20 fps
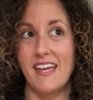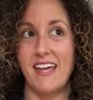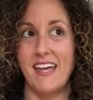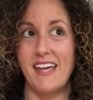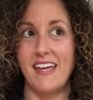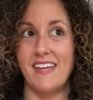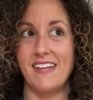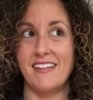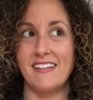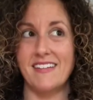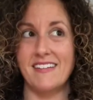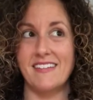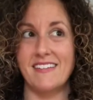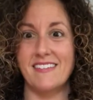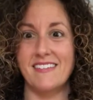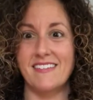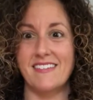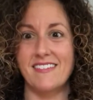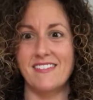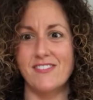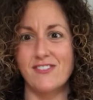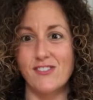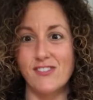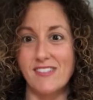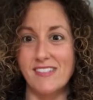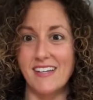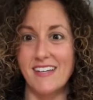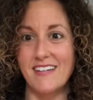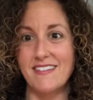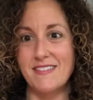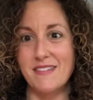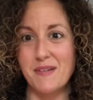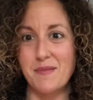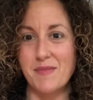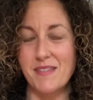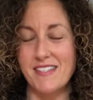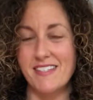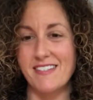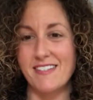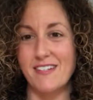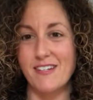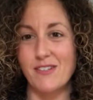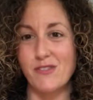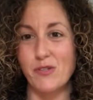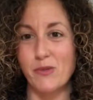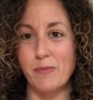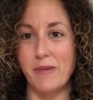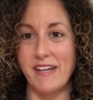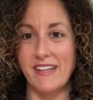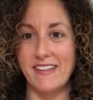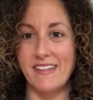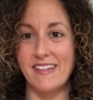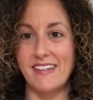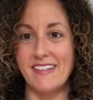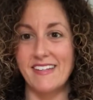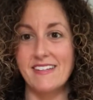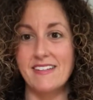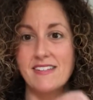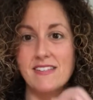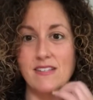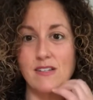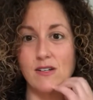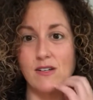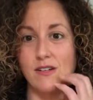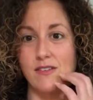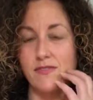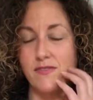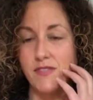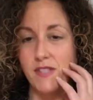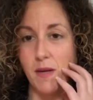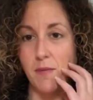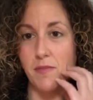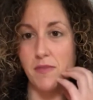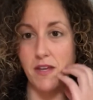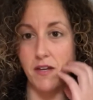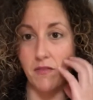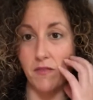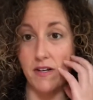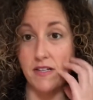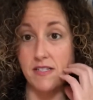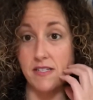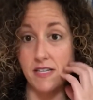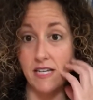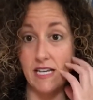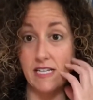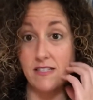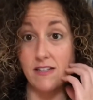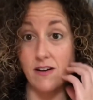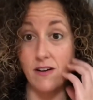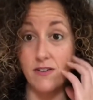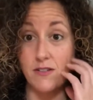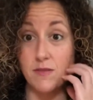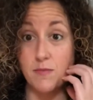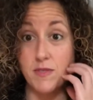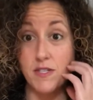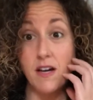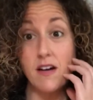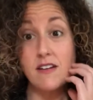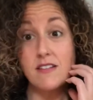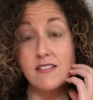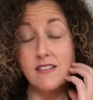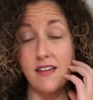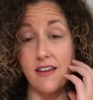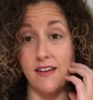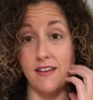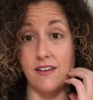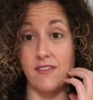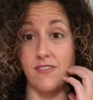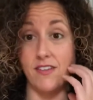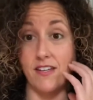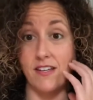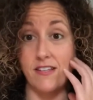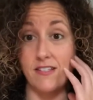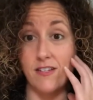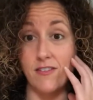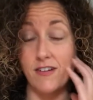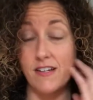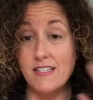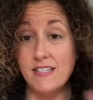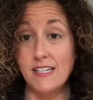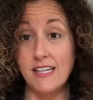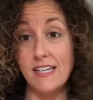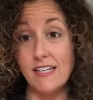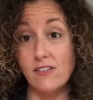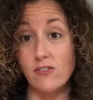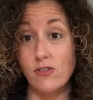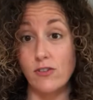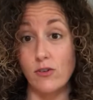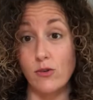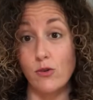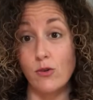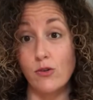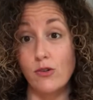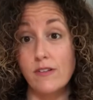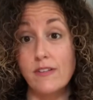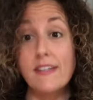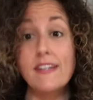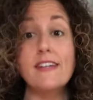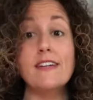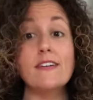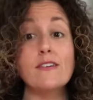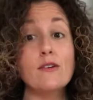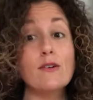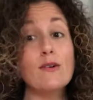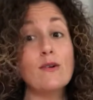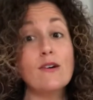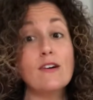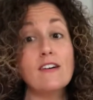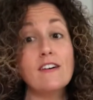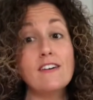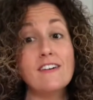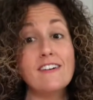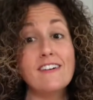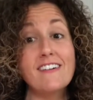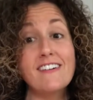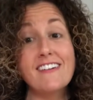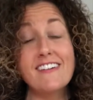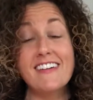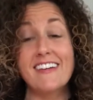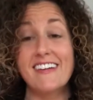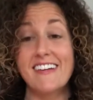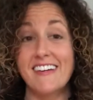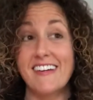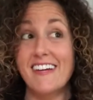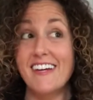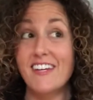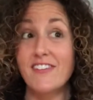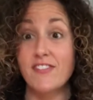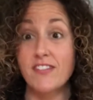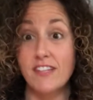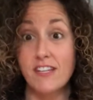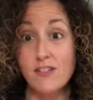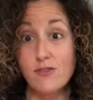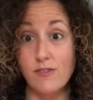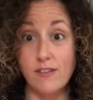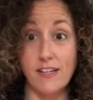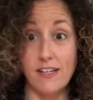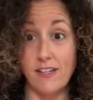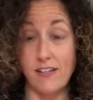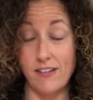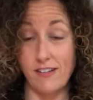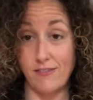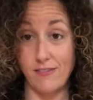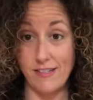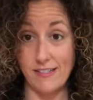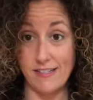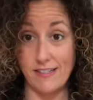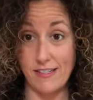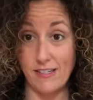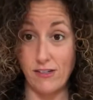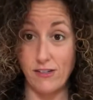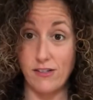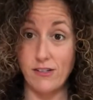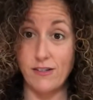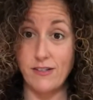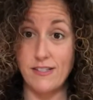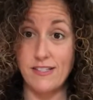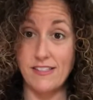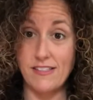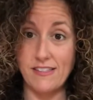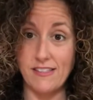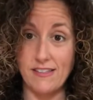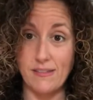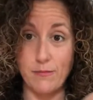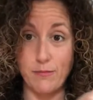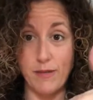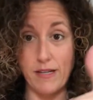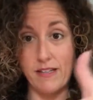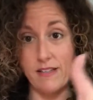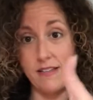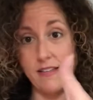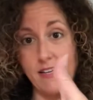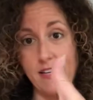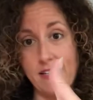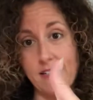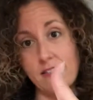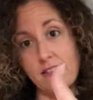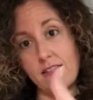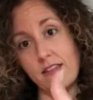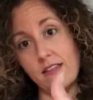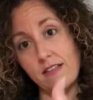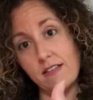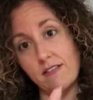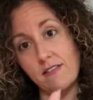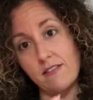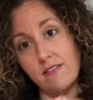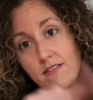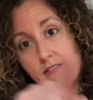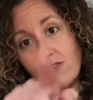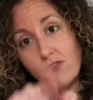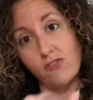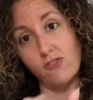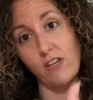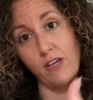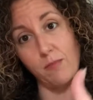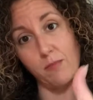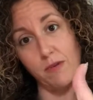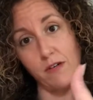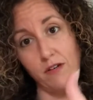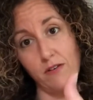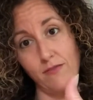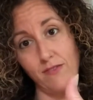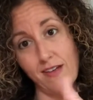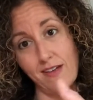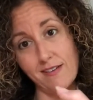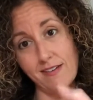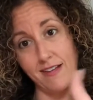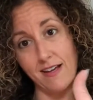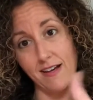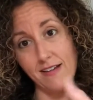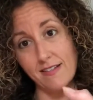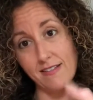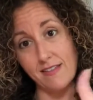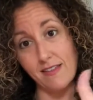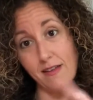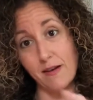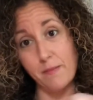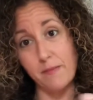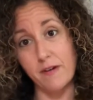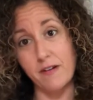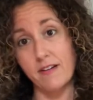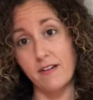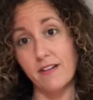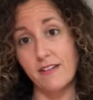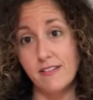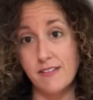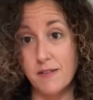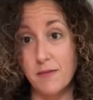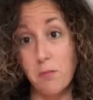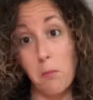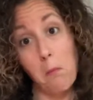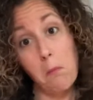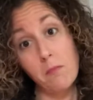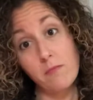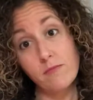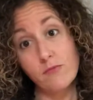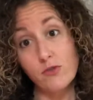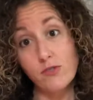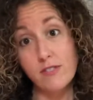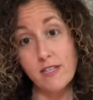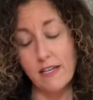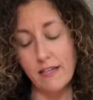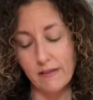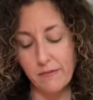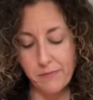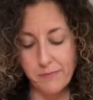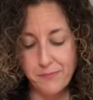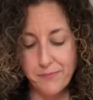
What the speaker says: And just a heads up, this is all through my lens, so if something resonates, awesome sauce, and if it doesn't resonate, totally cool. If it does resonate, you can always click the button that has this shape of Das thumb on it. Just saying.